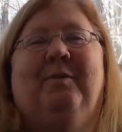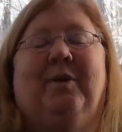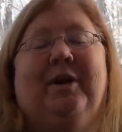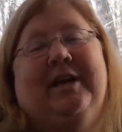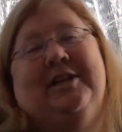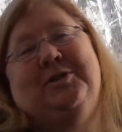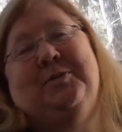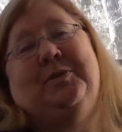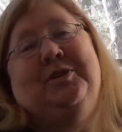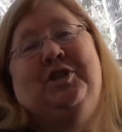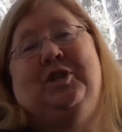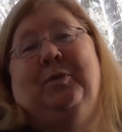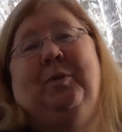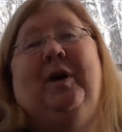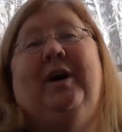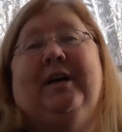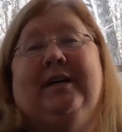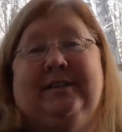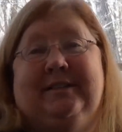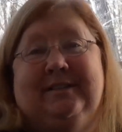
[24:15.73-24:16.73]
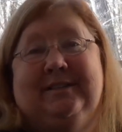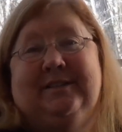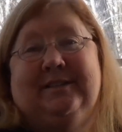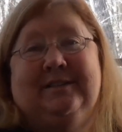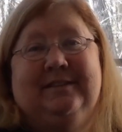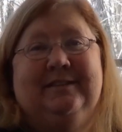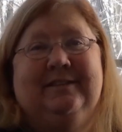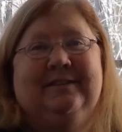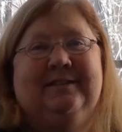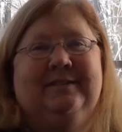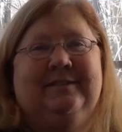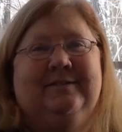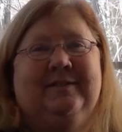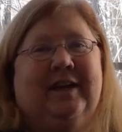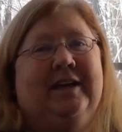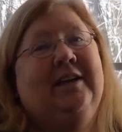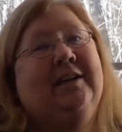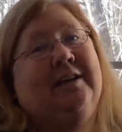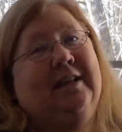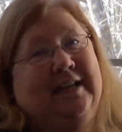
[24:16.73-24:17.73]
well, guess what she was,
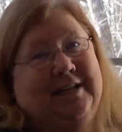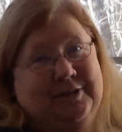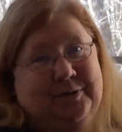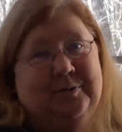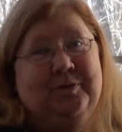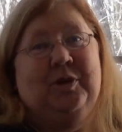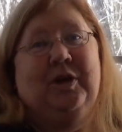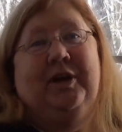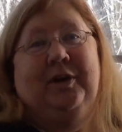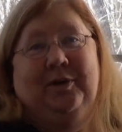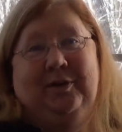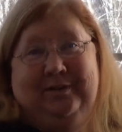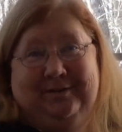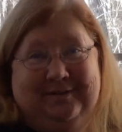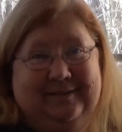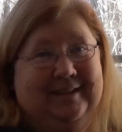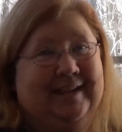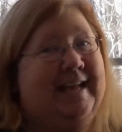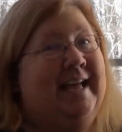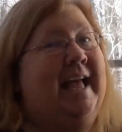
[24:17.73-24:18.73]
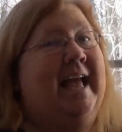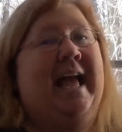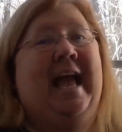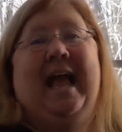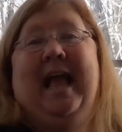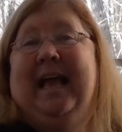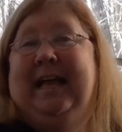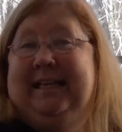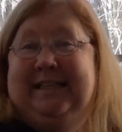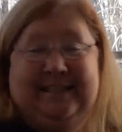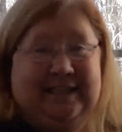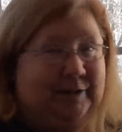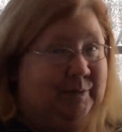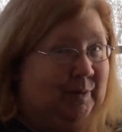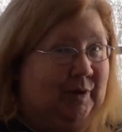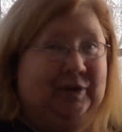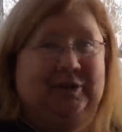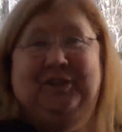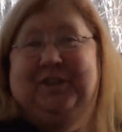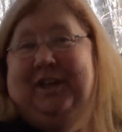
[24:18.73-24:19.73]
right? Mm. Classroom trainer Mm-hmm. Didn't
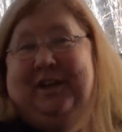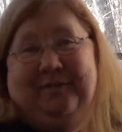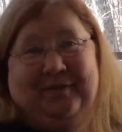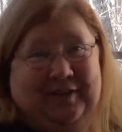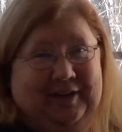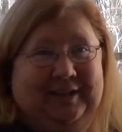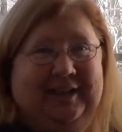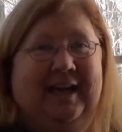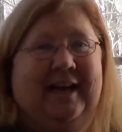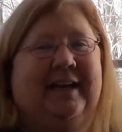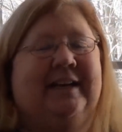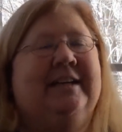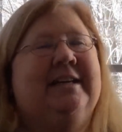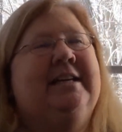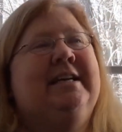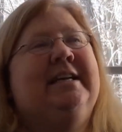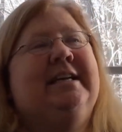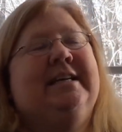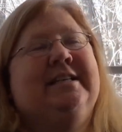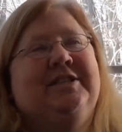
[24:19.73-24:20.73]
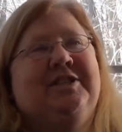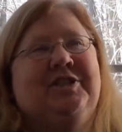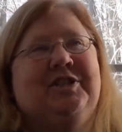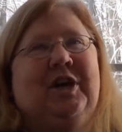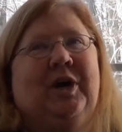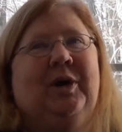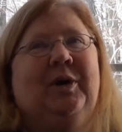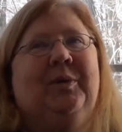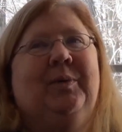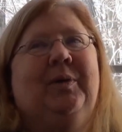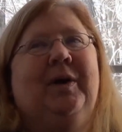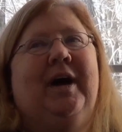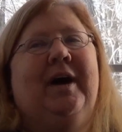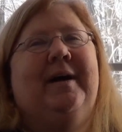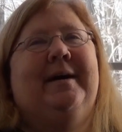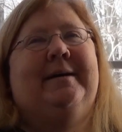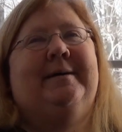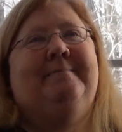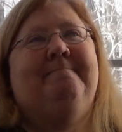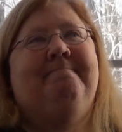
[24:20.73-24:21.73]
want her stuff online. So,
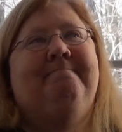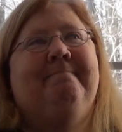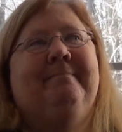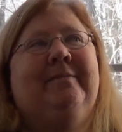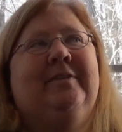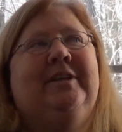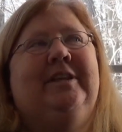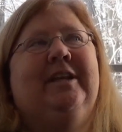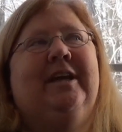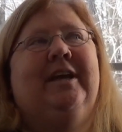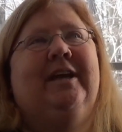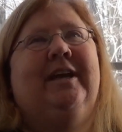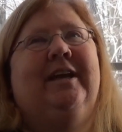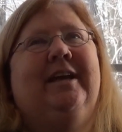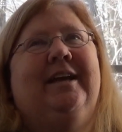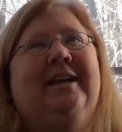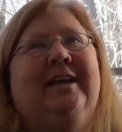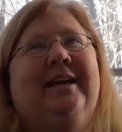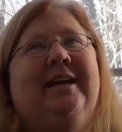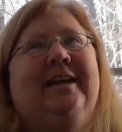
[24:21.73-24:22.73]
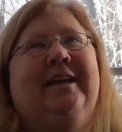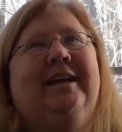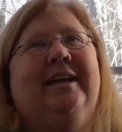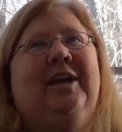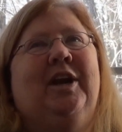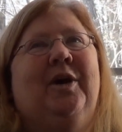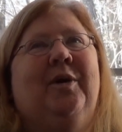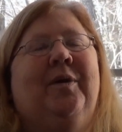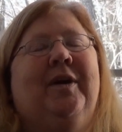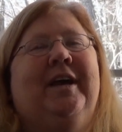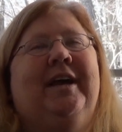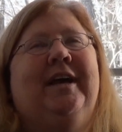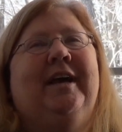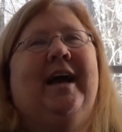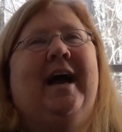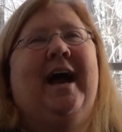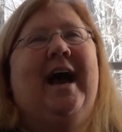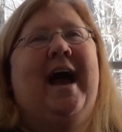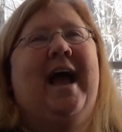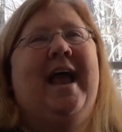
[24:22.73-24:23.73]
um, you know,
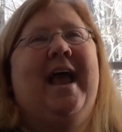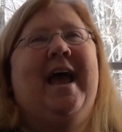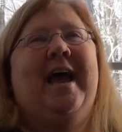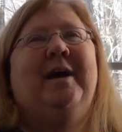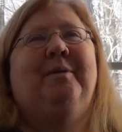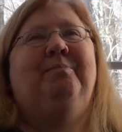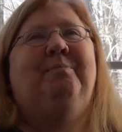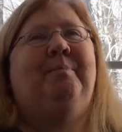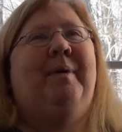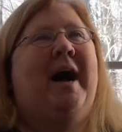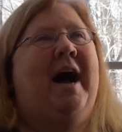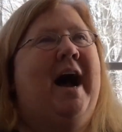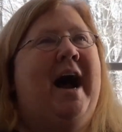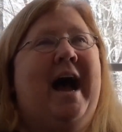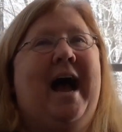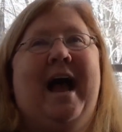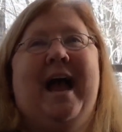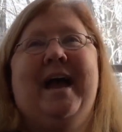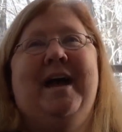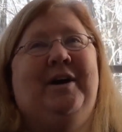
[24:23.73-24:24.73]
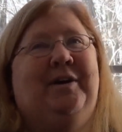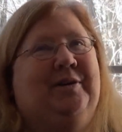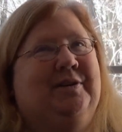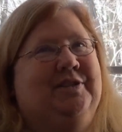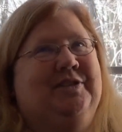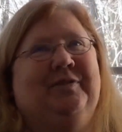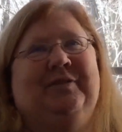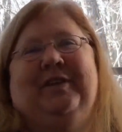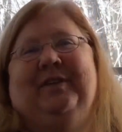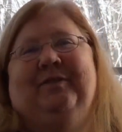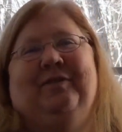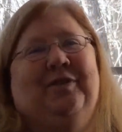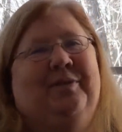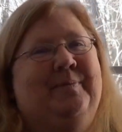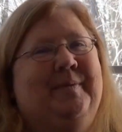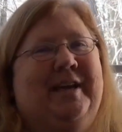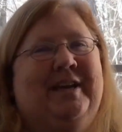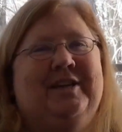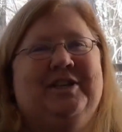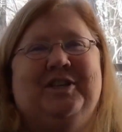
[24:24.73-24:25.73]
I had piles of
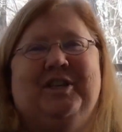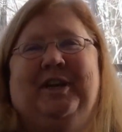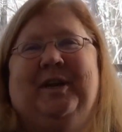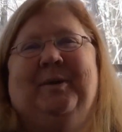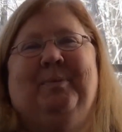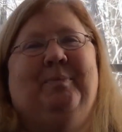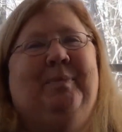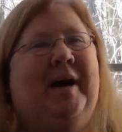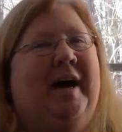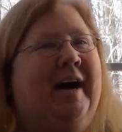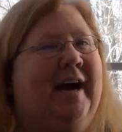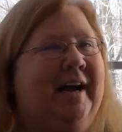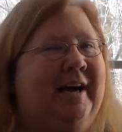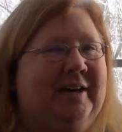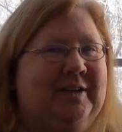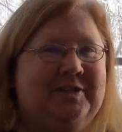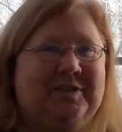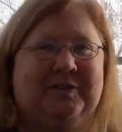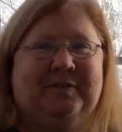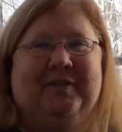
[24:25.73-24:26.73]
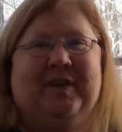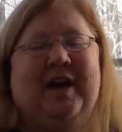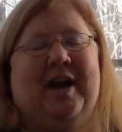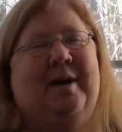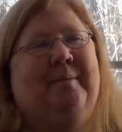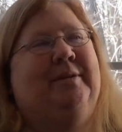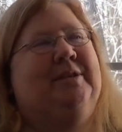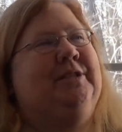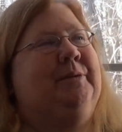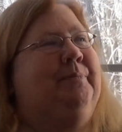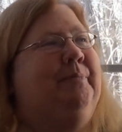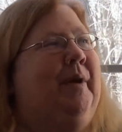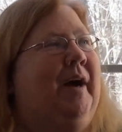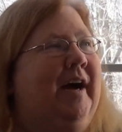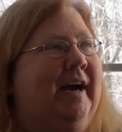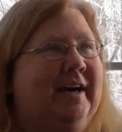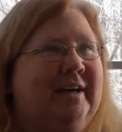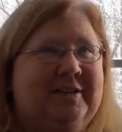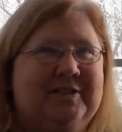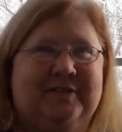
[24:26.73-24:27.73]
information and piles of comments and
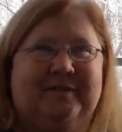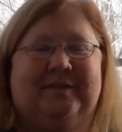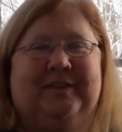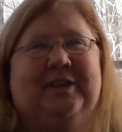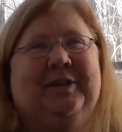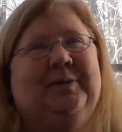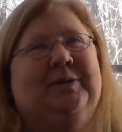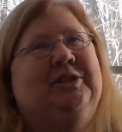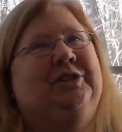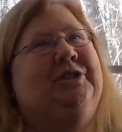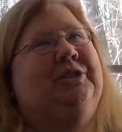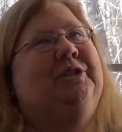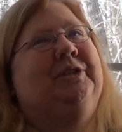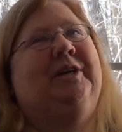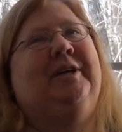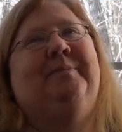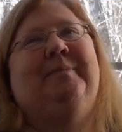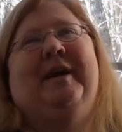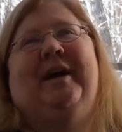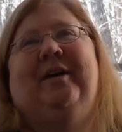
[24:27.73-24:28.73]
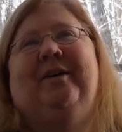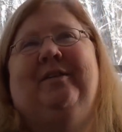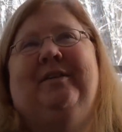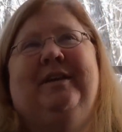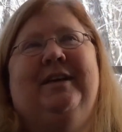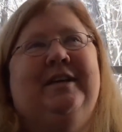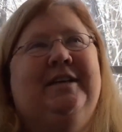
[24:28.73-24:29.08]
piles of literature about